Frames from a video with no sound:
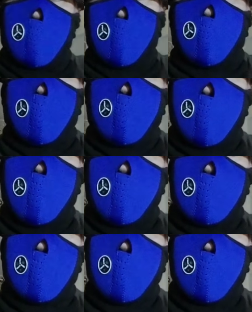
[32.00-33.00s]
videos.
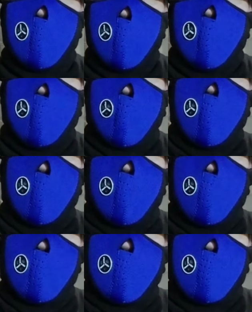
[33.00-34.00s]

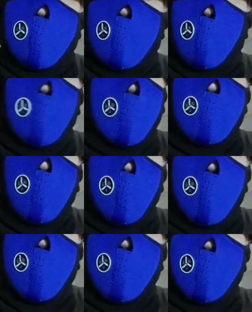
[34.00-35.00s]
Don't ask
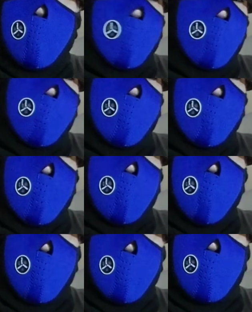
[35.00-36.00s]
why.
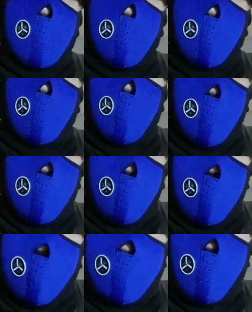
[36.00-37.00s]
There is no
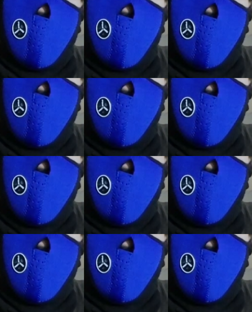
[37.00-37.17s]
logical